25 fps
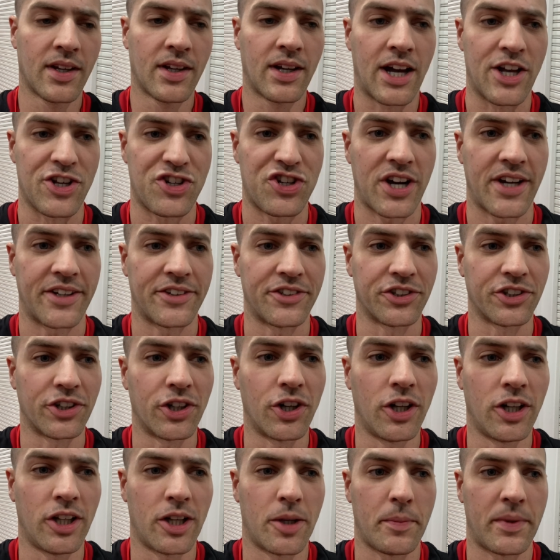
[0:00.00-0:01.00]
I tried to
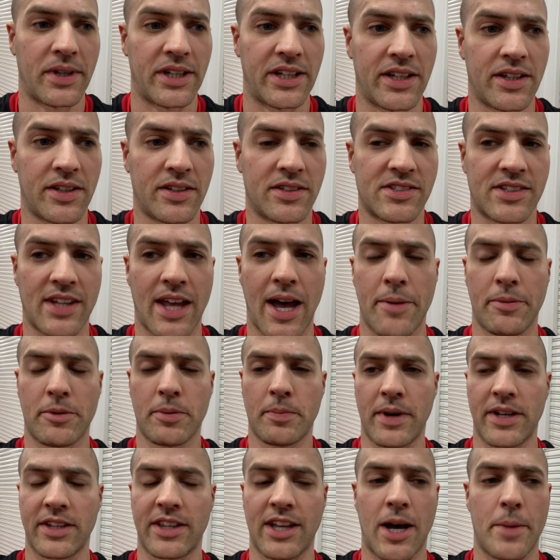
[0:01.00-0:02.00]
roll him and he stopped
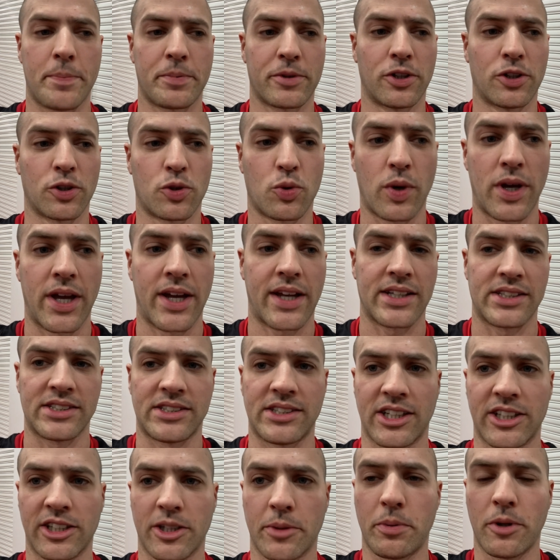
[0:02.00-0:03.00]
my top roll quick and
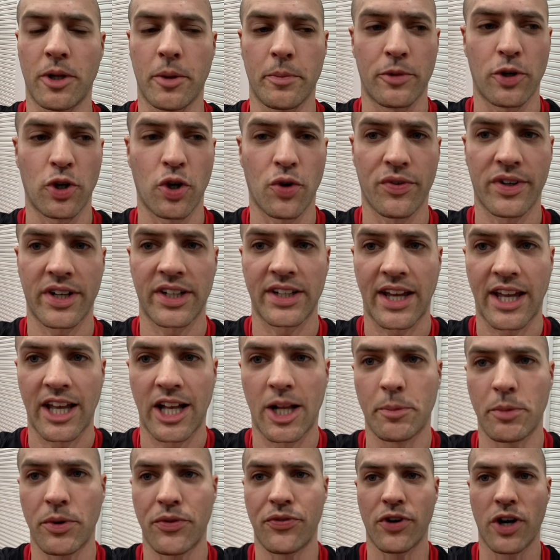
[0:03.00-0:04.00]
started to pull me over, and I
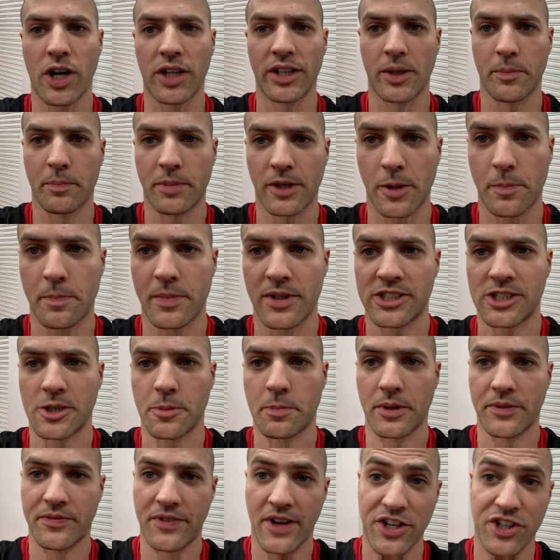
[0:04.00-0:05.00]
elbow fouled on purpose, a
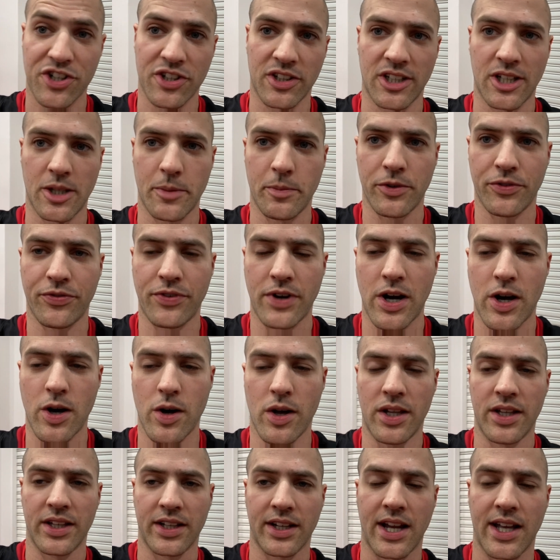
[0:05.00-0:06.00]
professional elbow
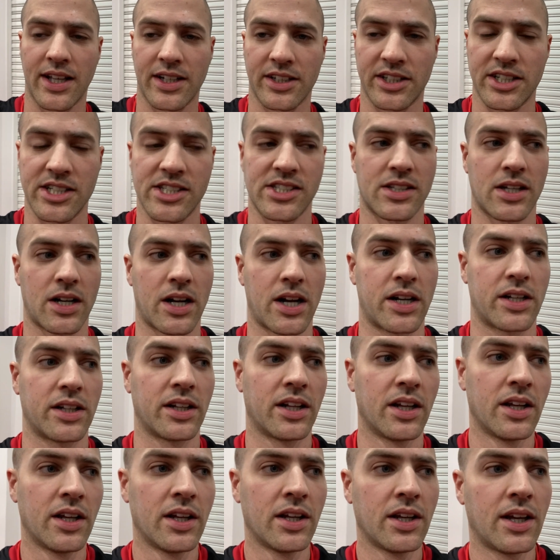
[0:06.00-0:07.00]
foul, and got a restart.
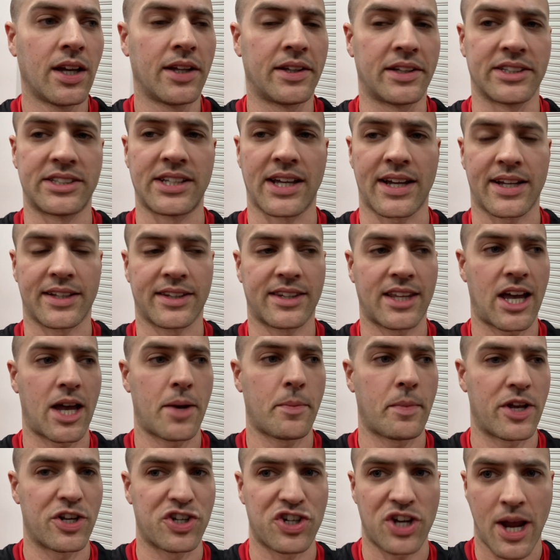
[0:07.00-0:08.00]
And the second
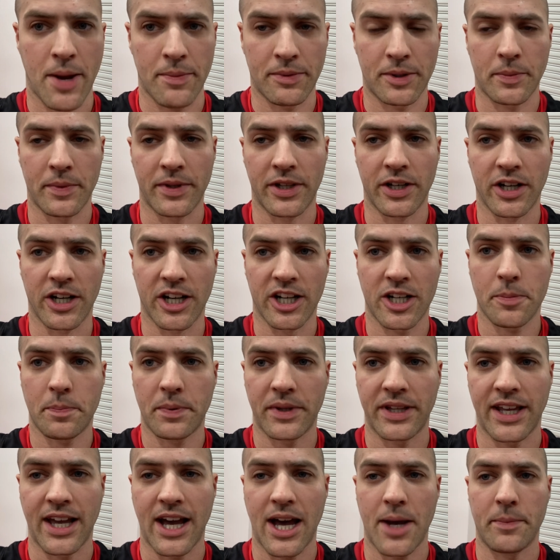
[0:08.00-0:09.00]
time I jammed him in the hook, but
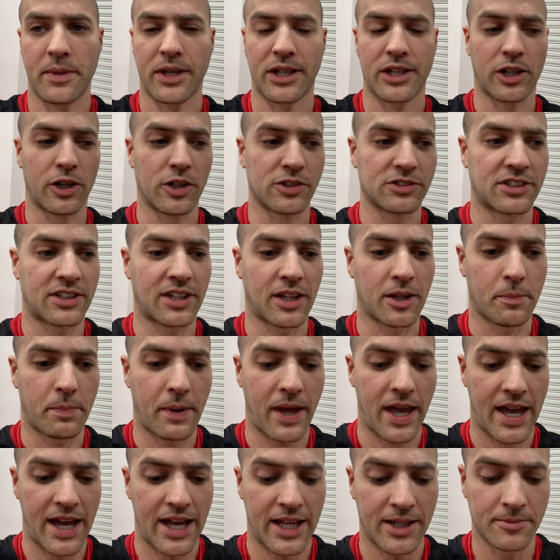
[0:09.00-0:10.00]
he got me close to the
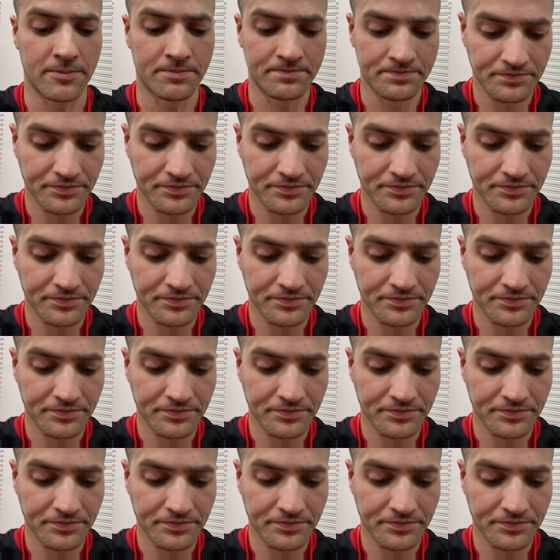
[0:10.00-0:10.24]
pad.